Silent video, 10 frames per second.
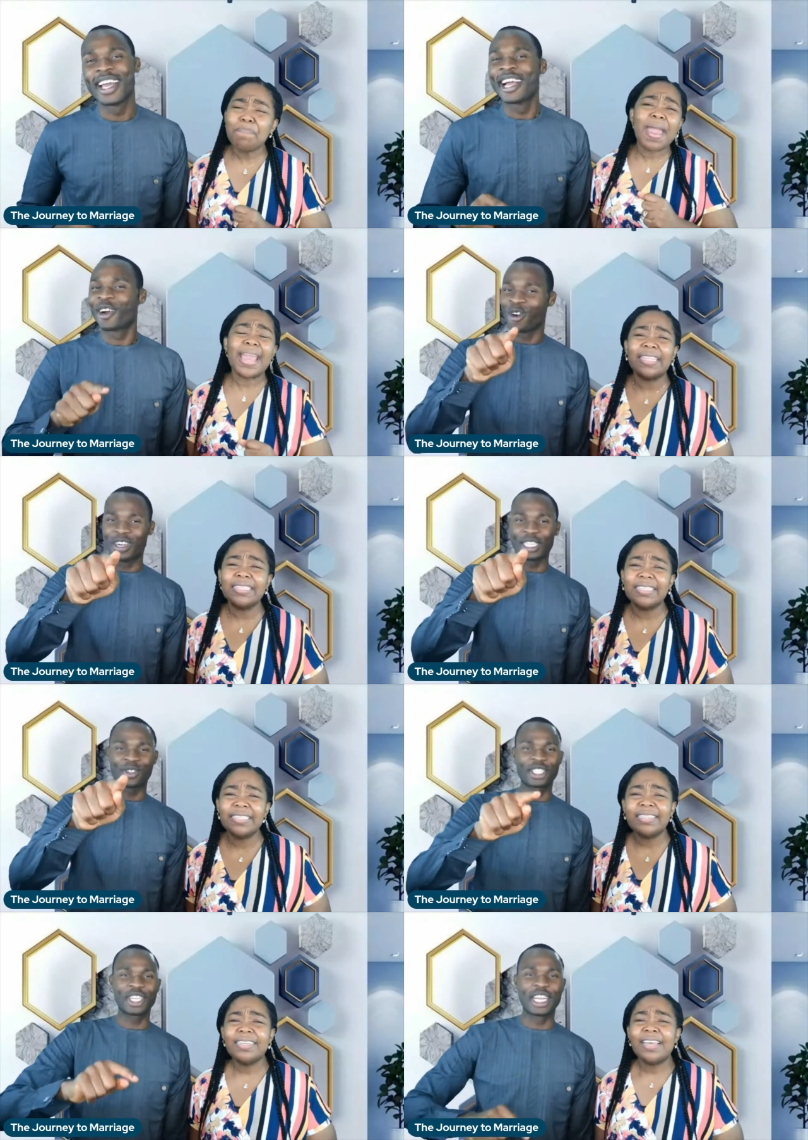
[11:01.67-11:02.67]
Speaker 1: Amen.
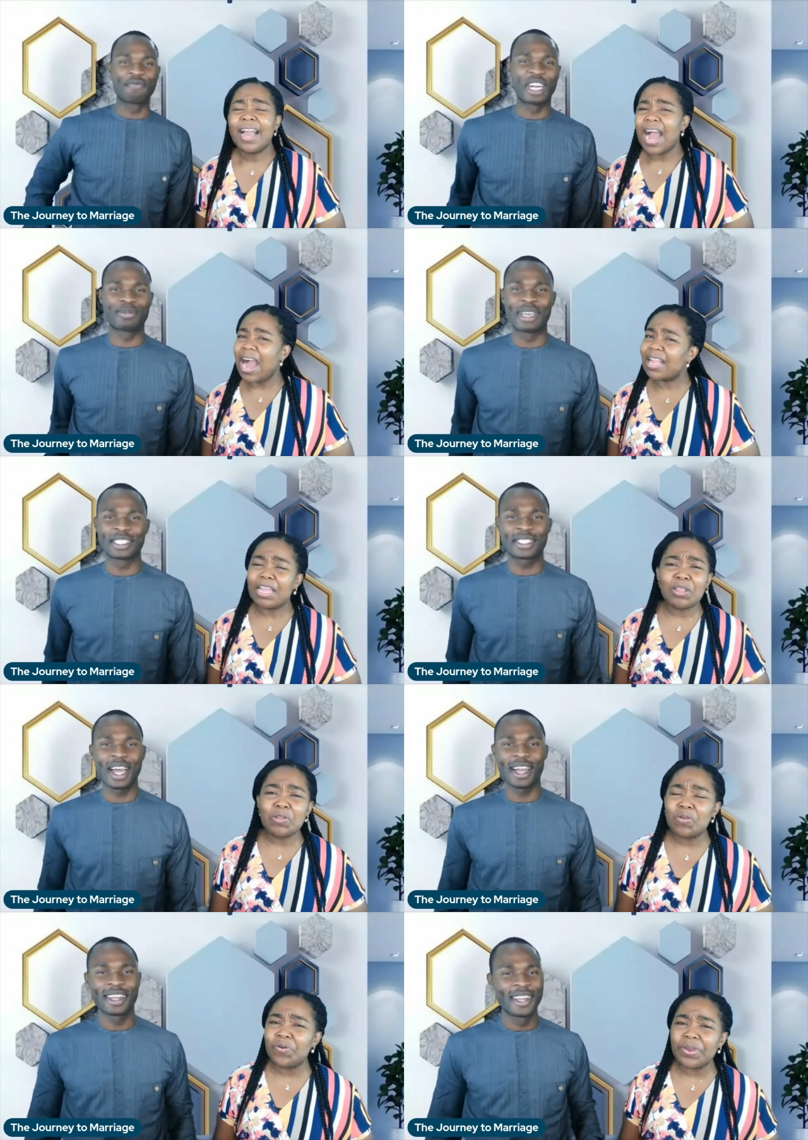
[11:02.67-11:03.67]
Congratulations in advance, Hallelujah. my sister.
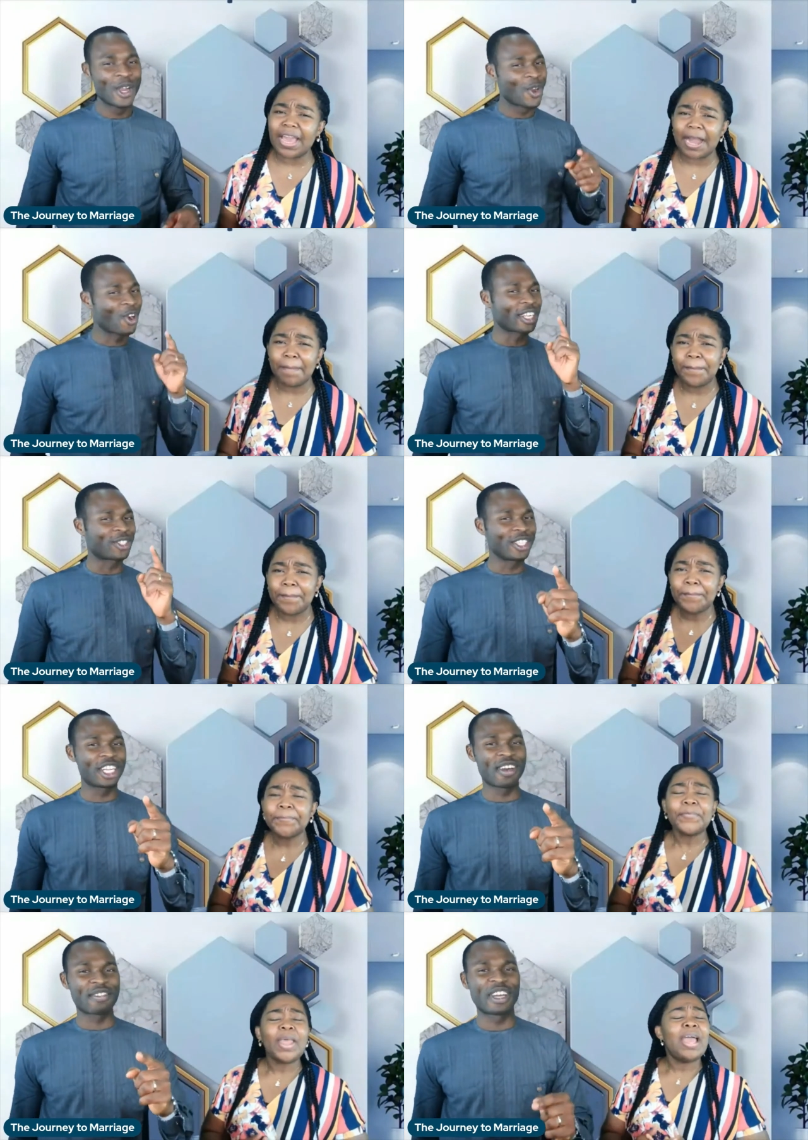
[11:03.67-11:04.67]
Hallelujah. Congratulations
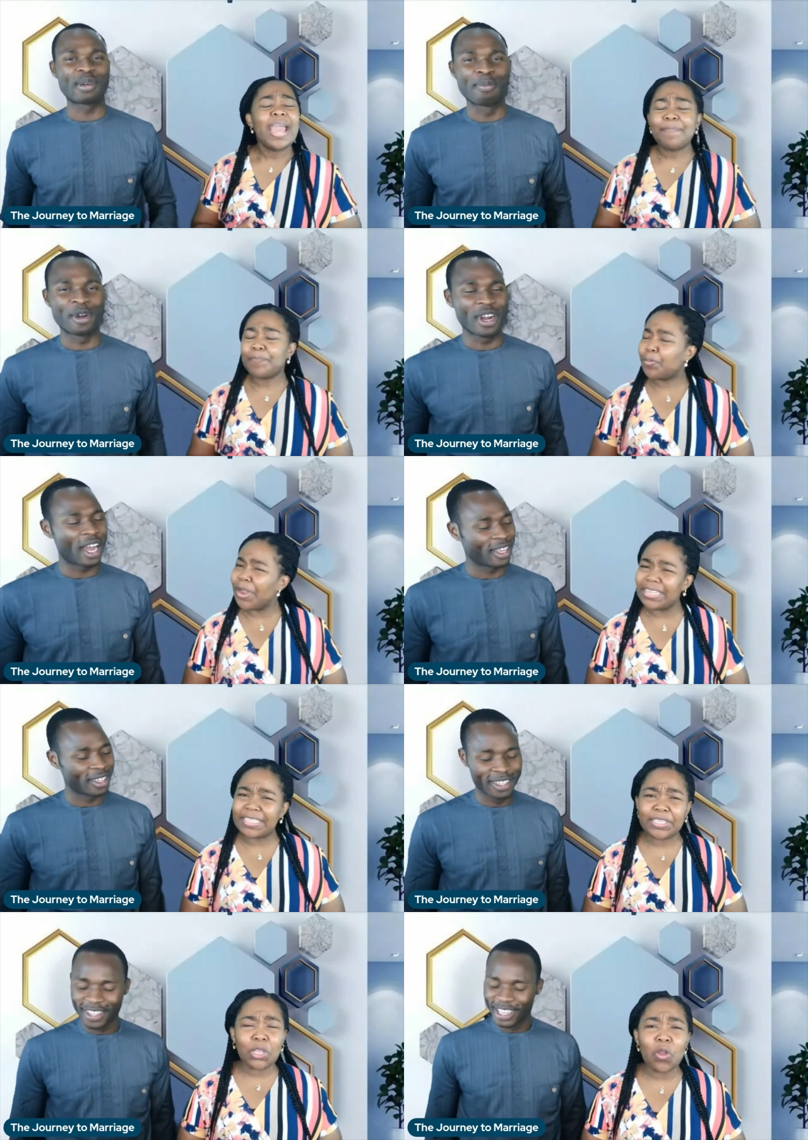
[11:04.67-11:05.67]
in advance, my brother.
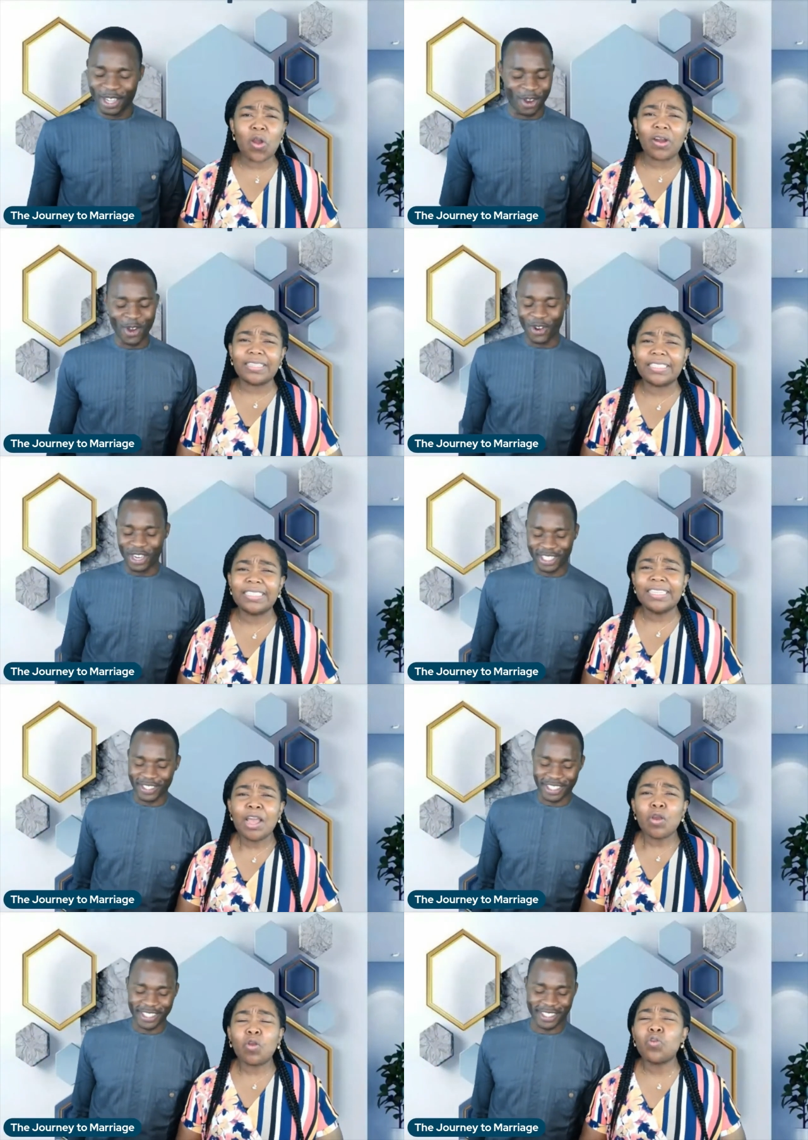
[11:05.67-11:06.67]
Speaker 2: Praise the Lord. Glory to
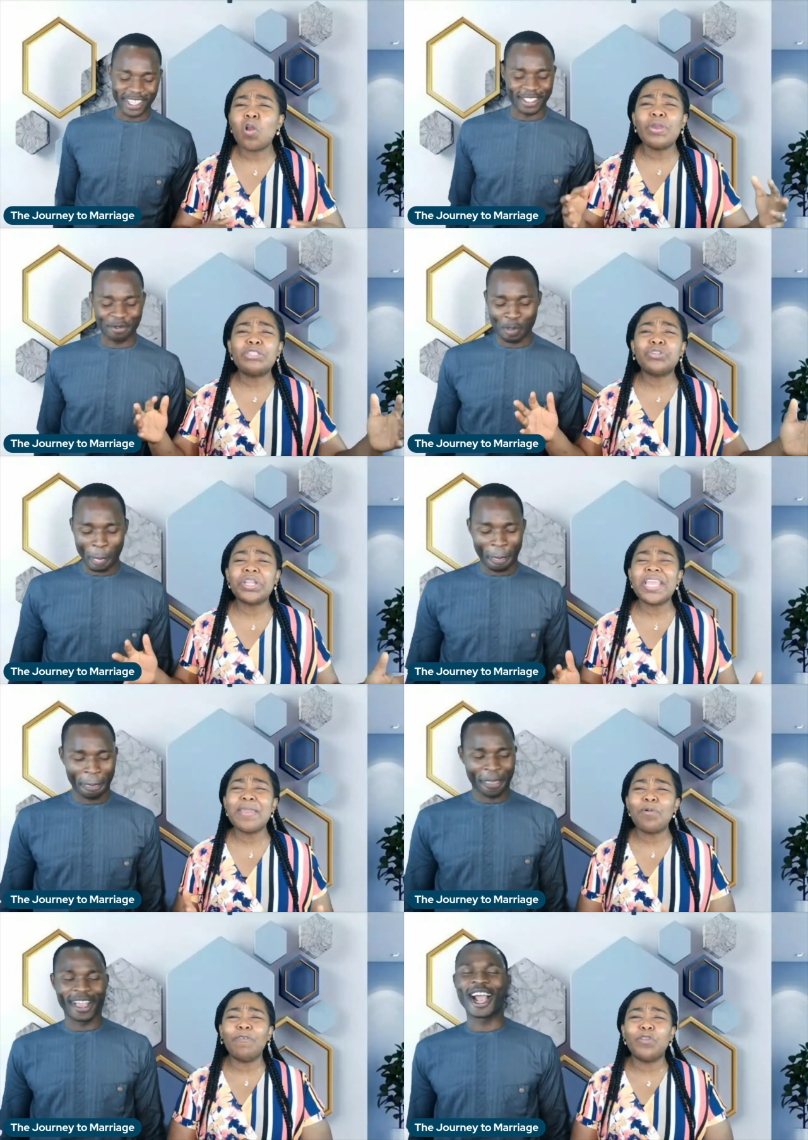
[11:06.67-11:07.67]
Jesus. Glory to the
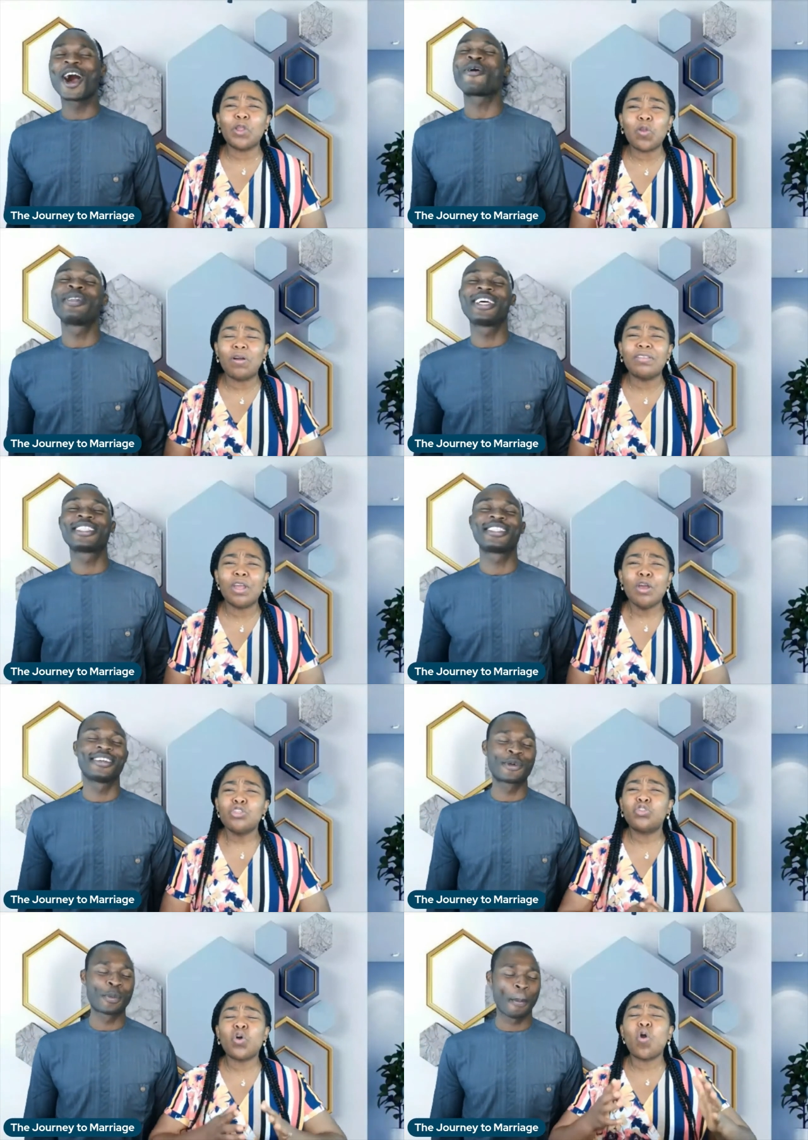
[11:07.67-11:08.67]
name of the God Lord. Bless you.
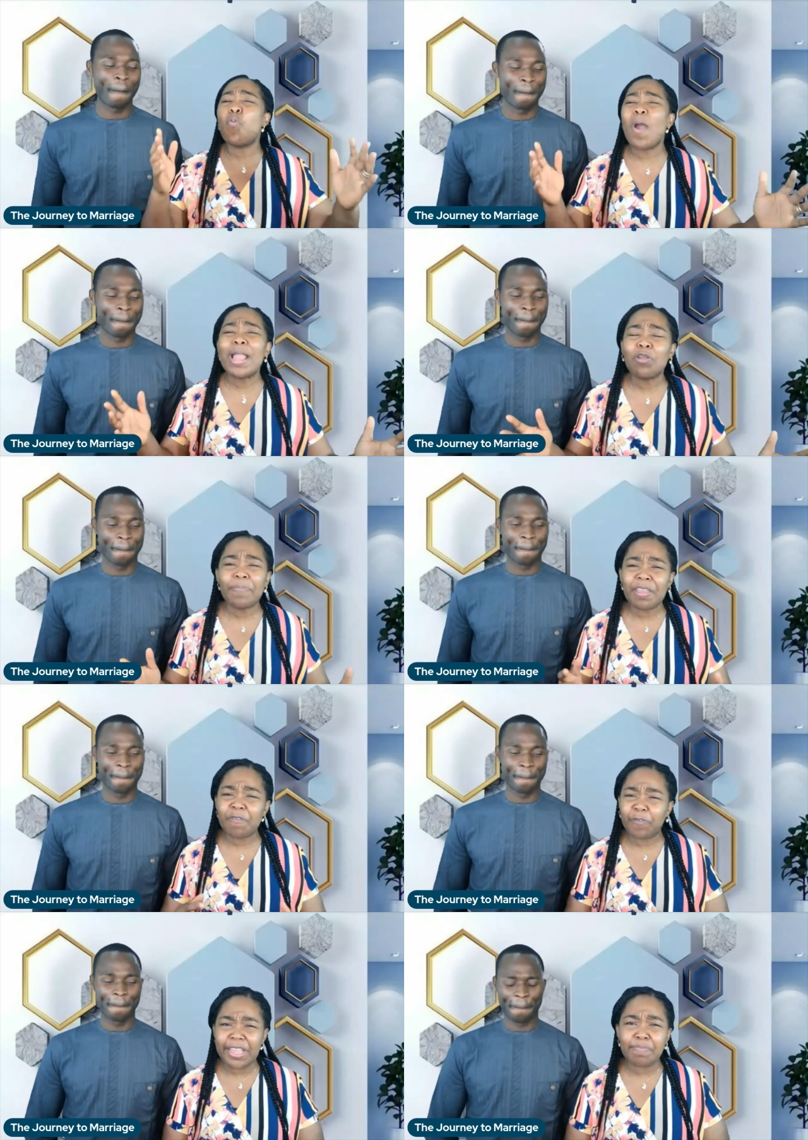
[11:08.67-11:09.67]
So well up in
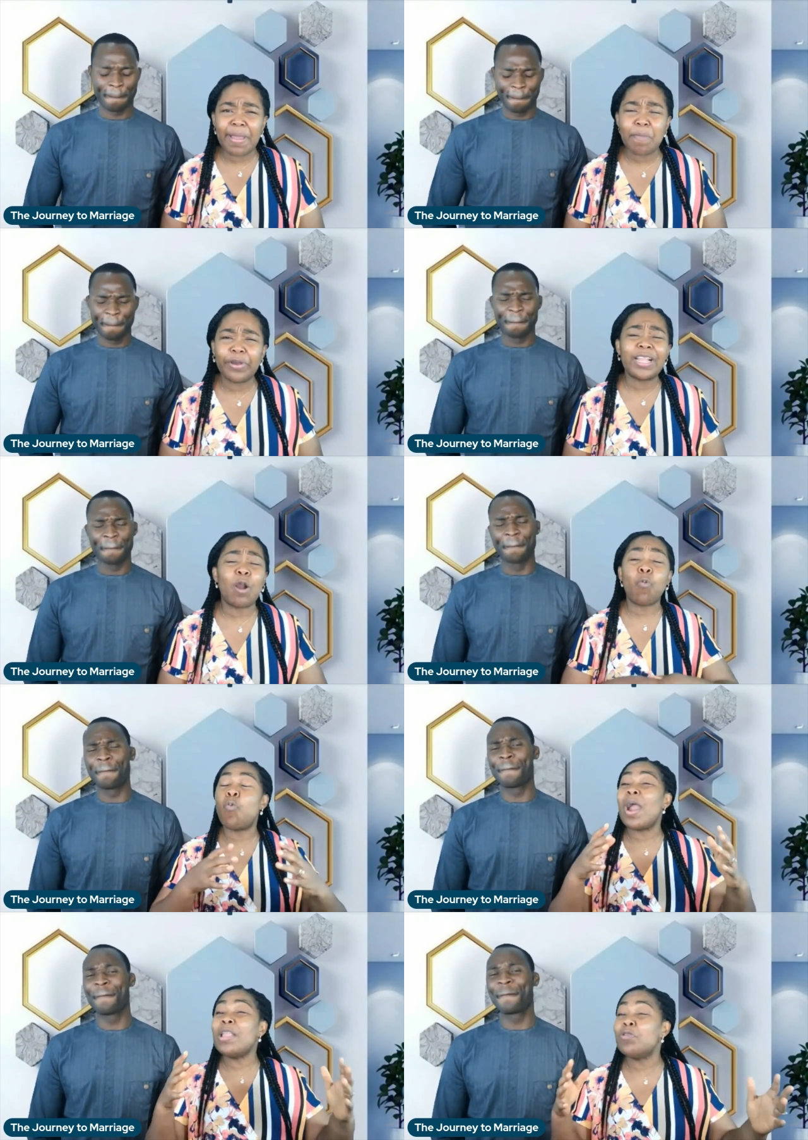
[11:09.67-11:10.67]
faith, my brother.
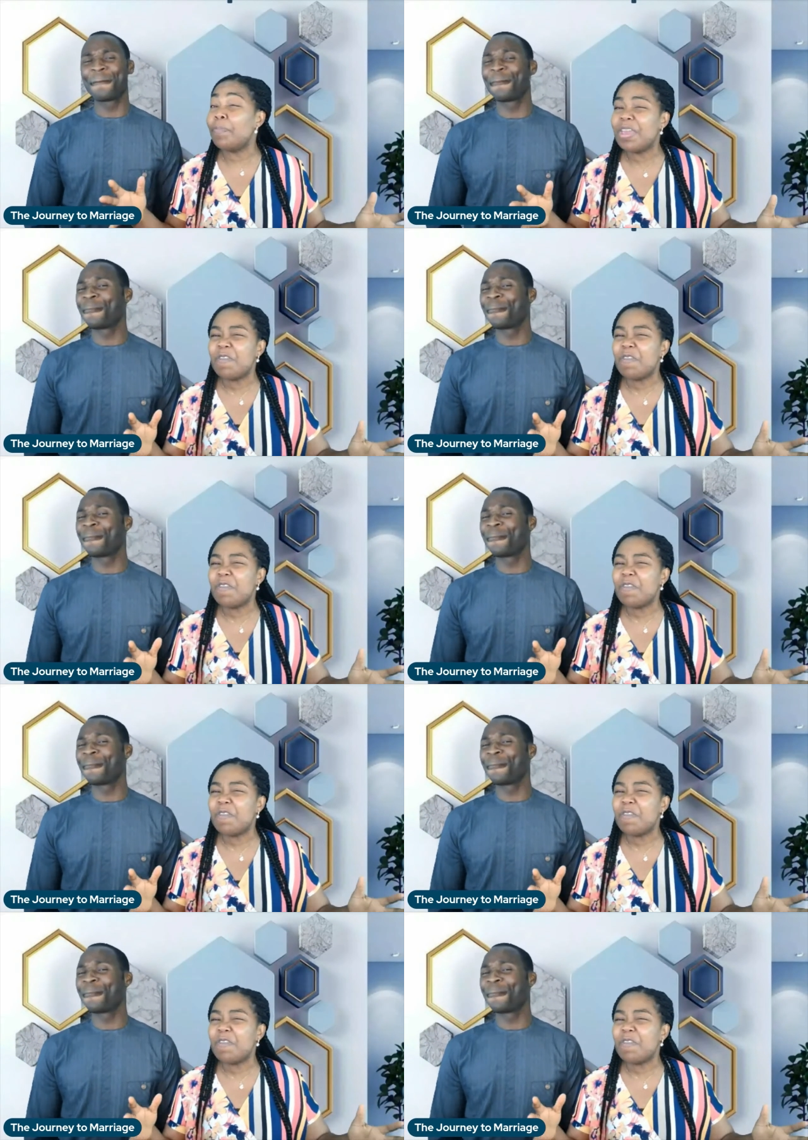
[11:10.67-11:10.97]
Well up